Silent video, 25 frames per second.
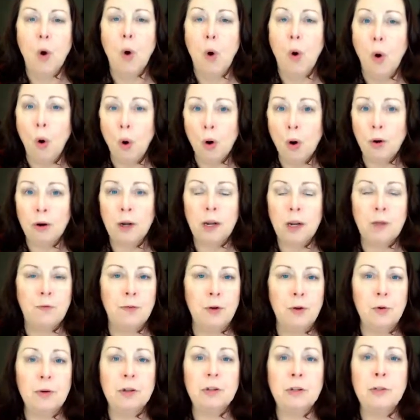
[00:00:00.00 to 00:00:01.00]
Or
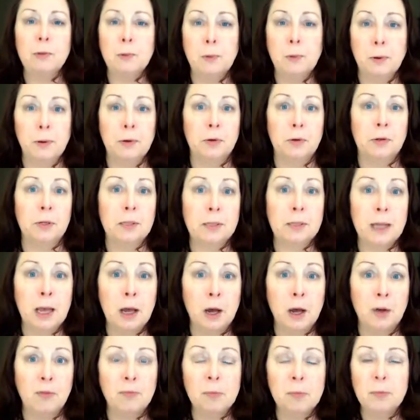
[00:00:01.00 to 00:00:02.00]
if you're in school
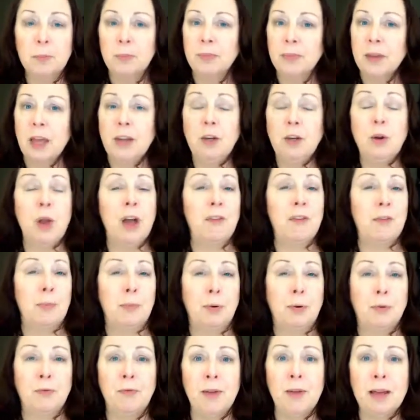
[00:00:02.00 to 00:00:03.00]
yourself and you have a
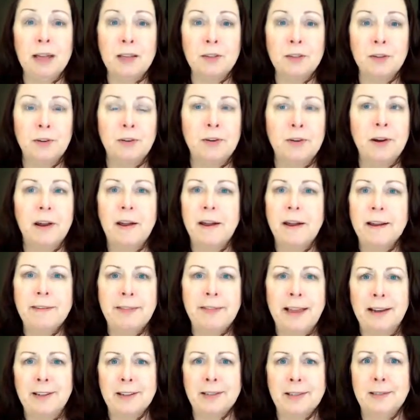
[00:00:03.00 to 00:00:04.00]
professor
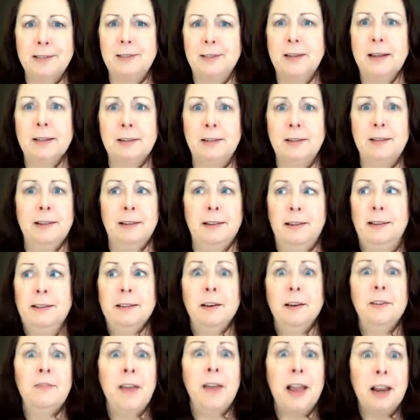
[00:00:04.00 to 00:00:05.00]
that just
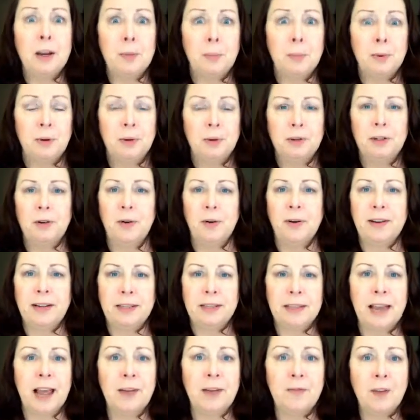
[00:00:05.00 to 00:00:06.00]
isn't available, it
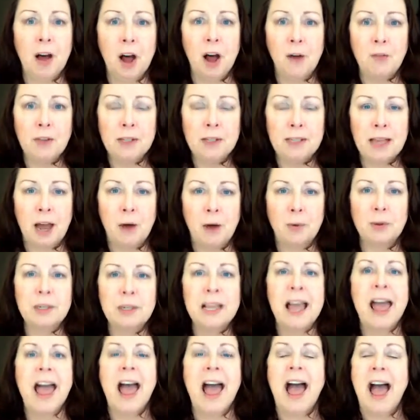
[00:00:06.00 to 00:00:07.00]
doesn't have office hours,
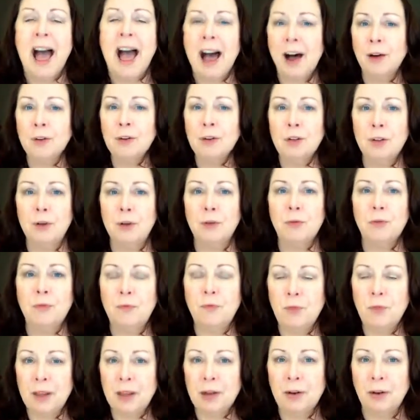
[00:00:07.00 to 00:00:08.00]
how do you
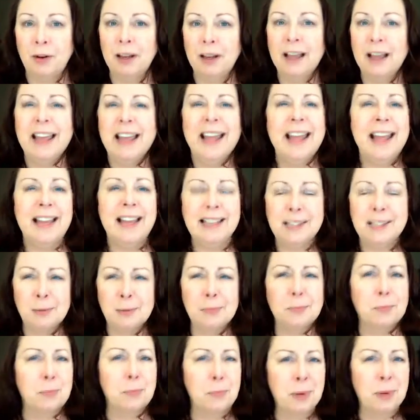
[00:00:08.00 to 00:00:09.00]
feel? It's
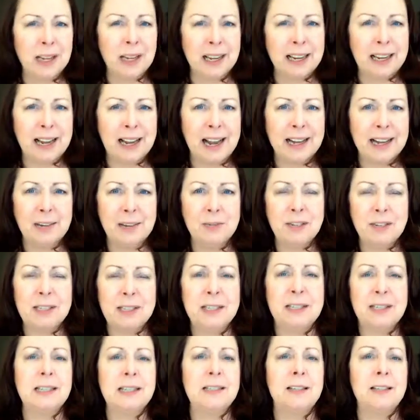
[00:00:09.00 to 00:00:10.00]
really kind of
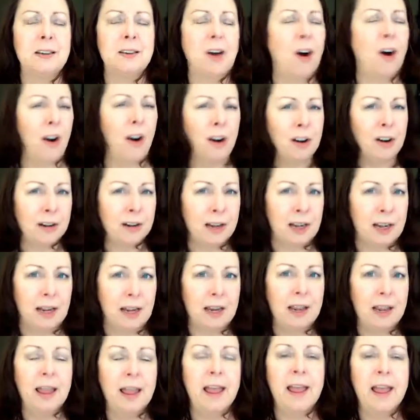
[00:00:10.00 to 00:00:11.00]
just
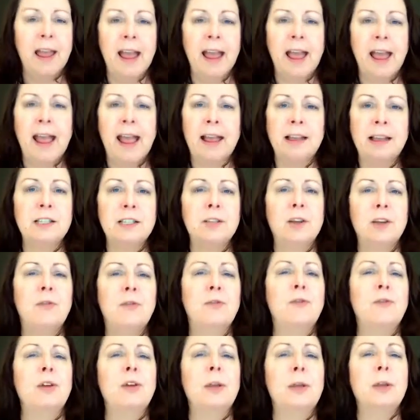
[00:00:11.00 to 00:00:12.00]
disheartening. And
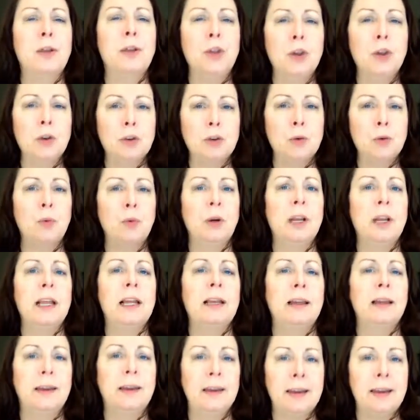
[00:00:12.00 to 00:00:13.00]
so for you to really
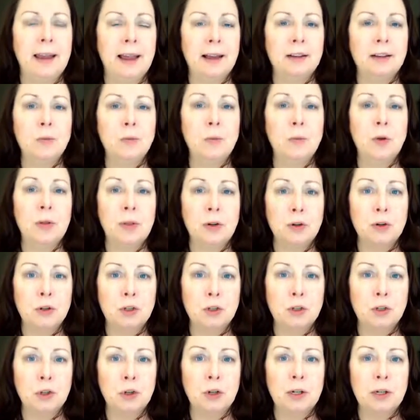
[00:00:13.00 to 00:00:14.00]
connect with your
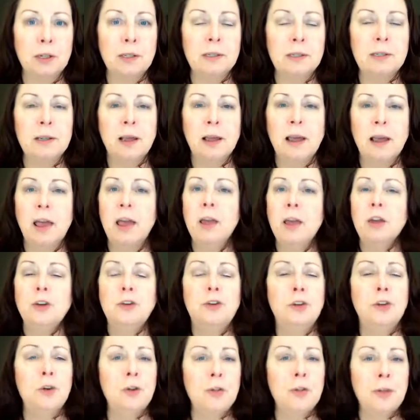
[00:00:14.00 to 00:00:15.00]
students,
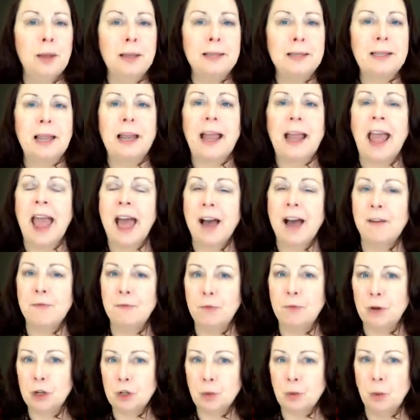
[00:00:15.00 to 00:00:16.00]
do things like
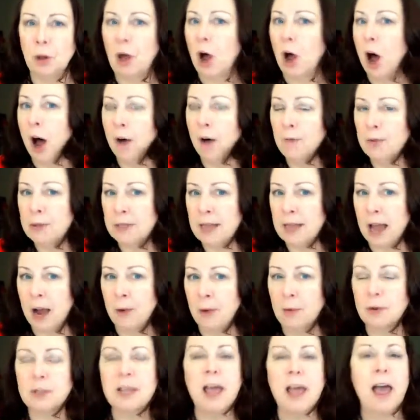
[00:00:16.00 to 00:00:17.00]
have virtual office
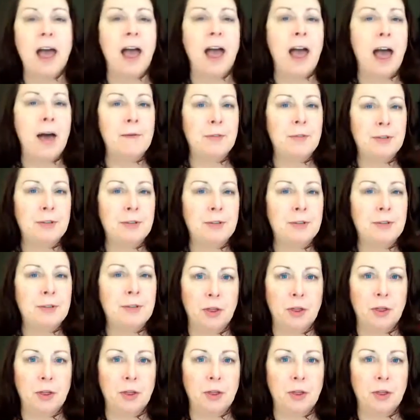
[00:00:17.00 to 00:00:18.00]
hours, have a
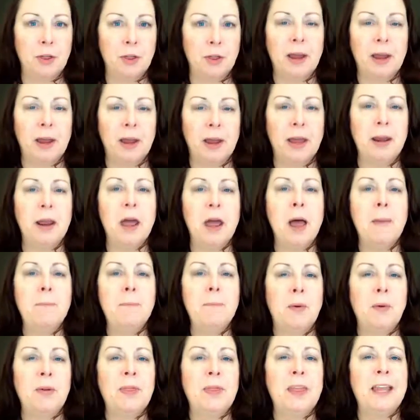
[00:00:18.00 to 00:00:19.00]
discussion thread.
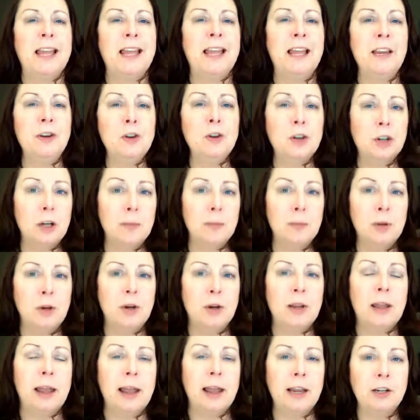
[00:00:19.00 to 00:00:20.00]
But within your
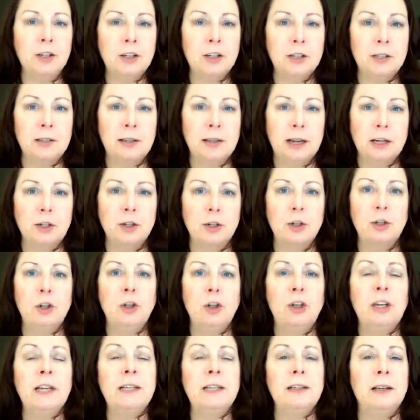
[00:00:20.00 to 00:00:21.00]
communication
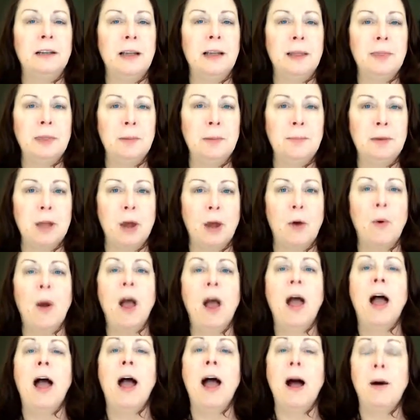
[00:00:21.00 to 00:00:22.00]
section, you need to let them
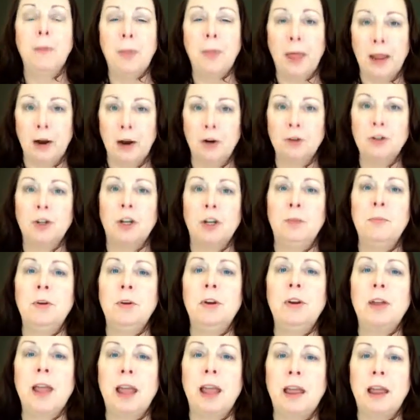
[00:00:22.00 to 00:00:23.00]
know how they are to
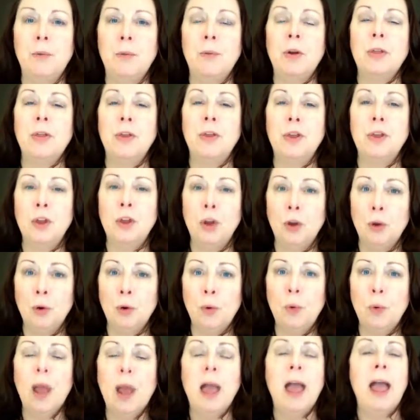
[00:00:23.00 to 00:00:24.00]
communicate with
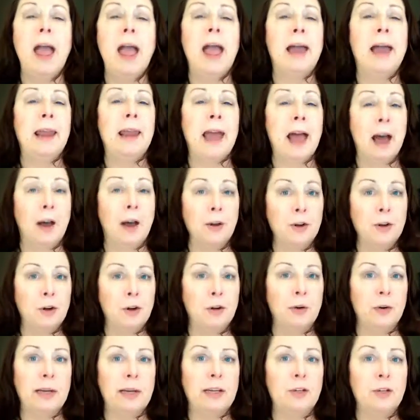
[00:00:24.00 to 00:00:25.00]
you and how
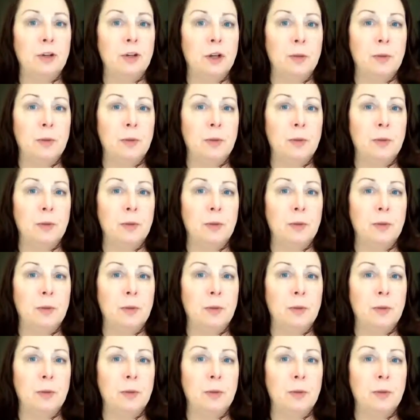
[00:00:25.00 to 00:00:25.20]
you're going to